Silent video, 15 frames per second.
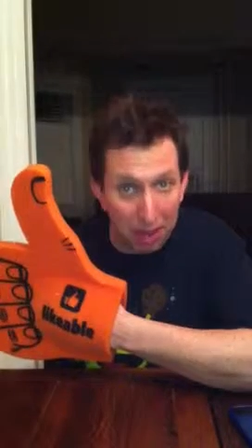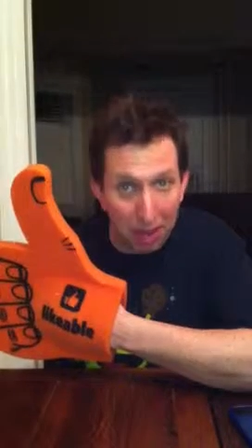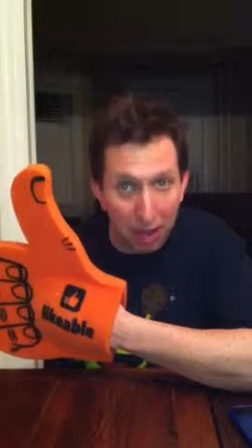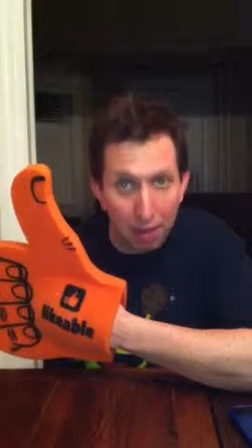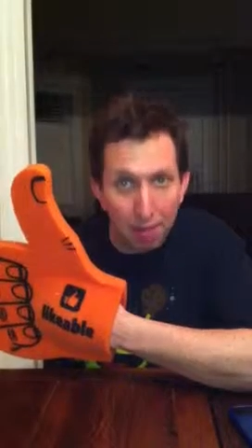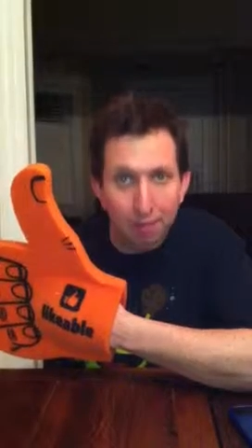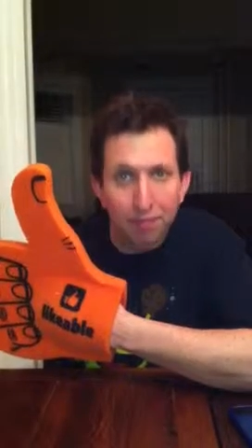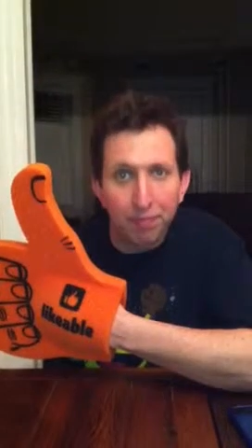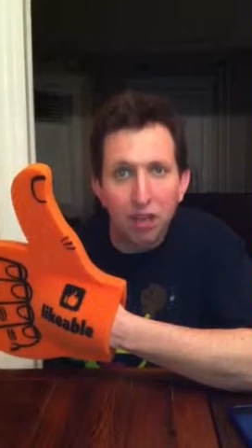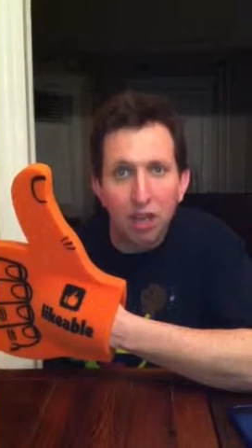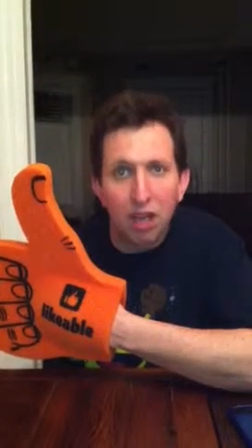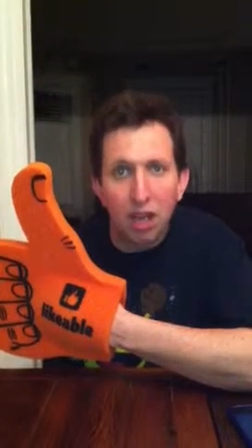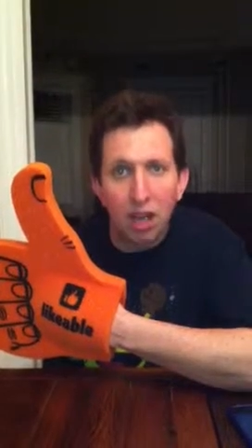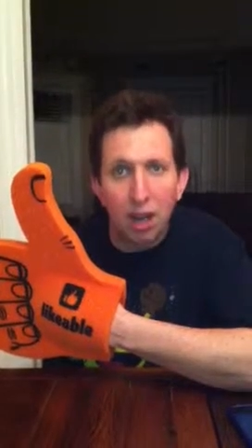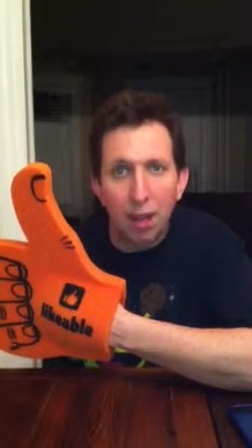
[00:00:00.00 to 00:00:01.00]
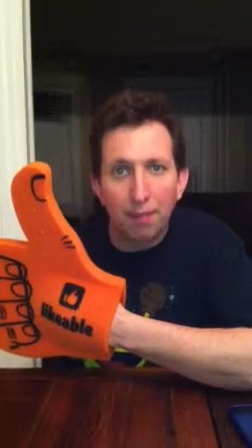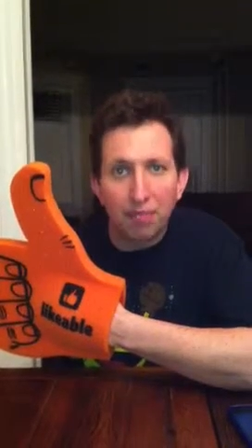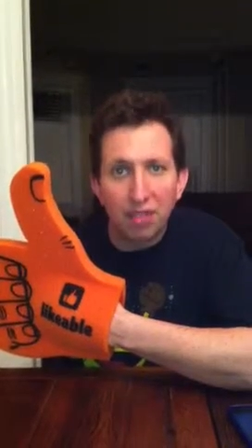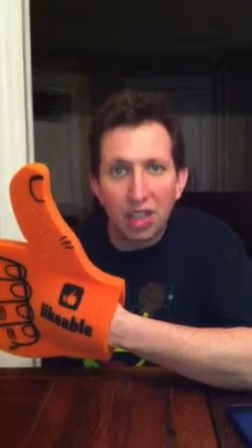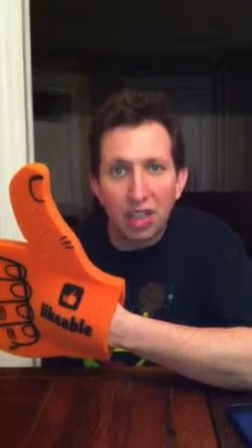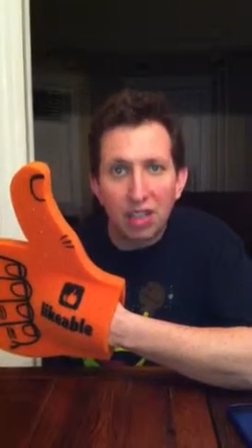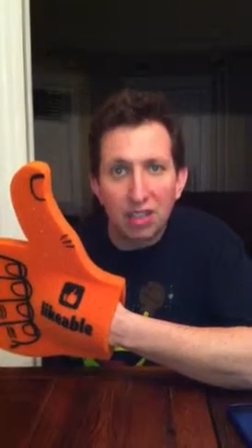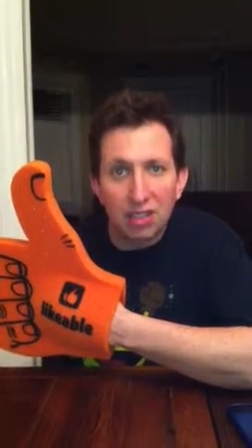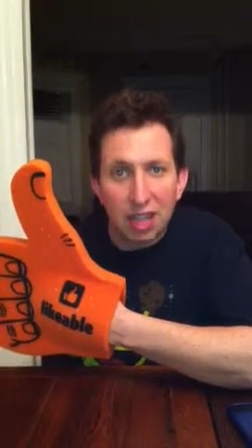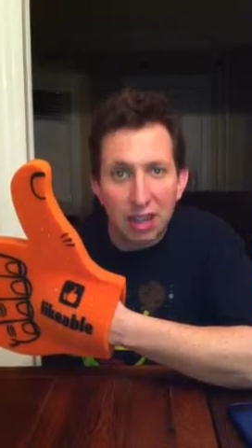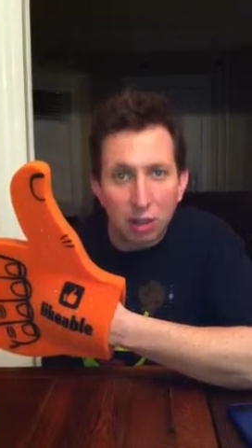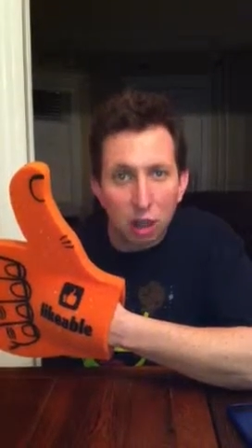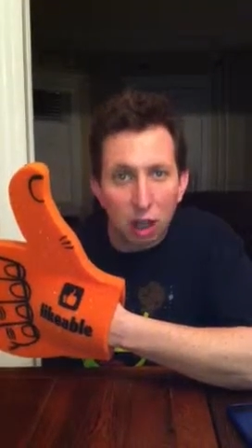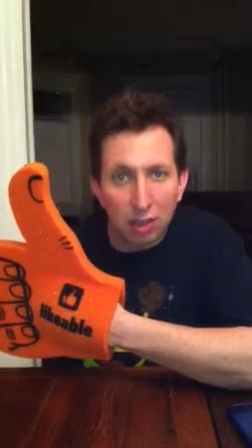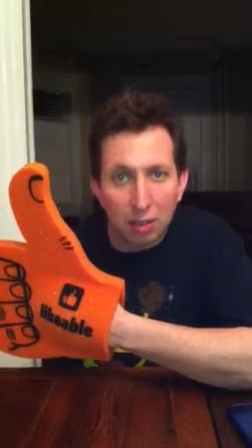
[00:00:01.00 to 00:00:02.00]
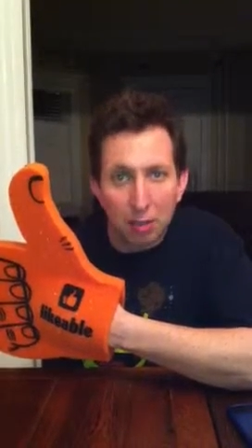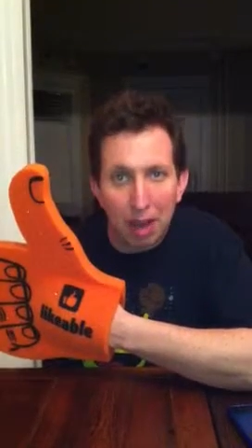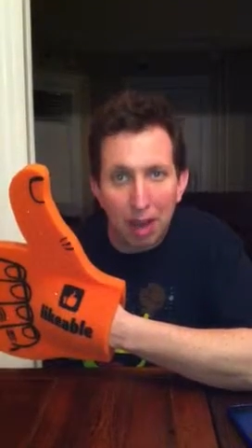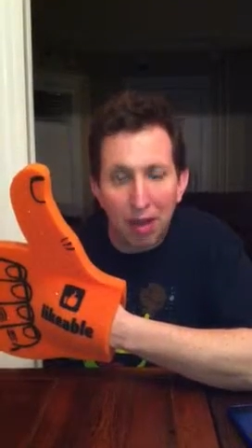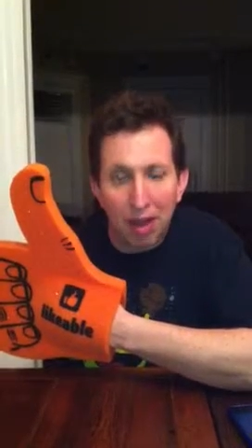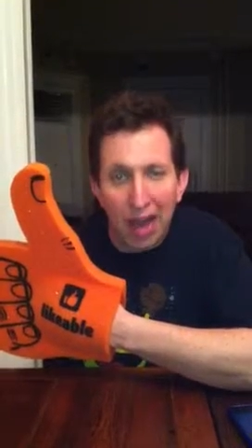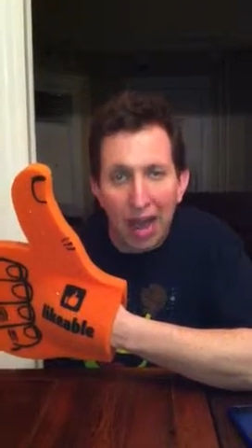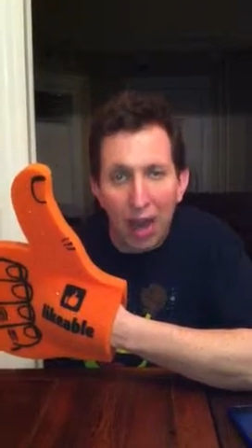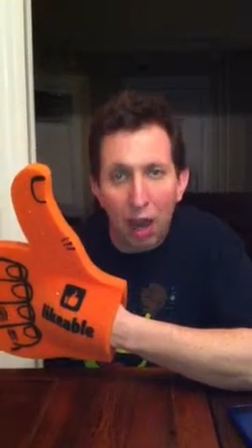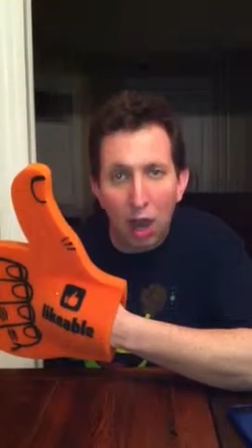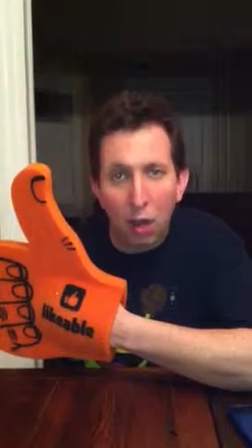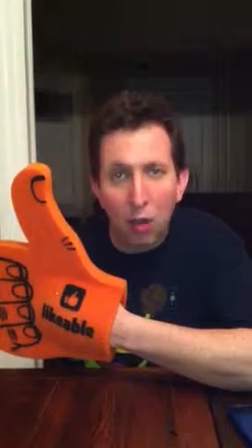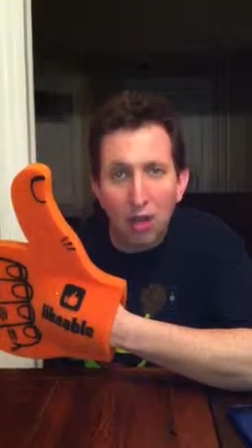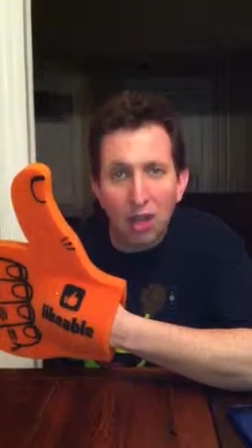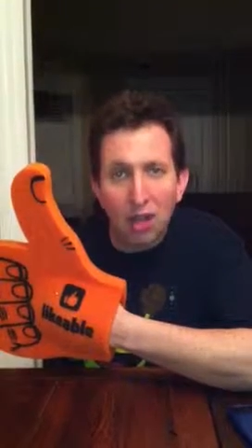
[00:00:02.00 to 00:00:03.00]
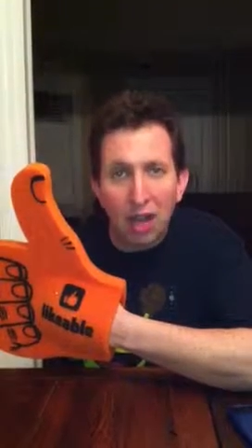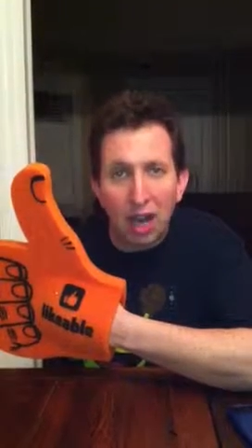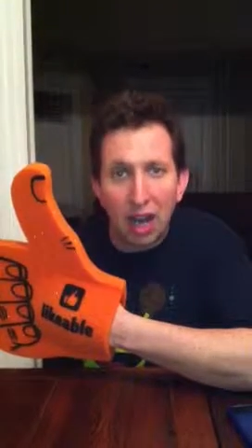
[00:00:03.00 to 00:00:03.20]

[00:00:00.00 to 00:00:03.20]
layer. Seth talked about how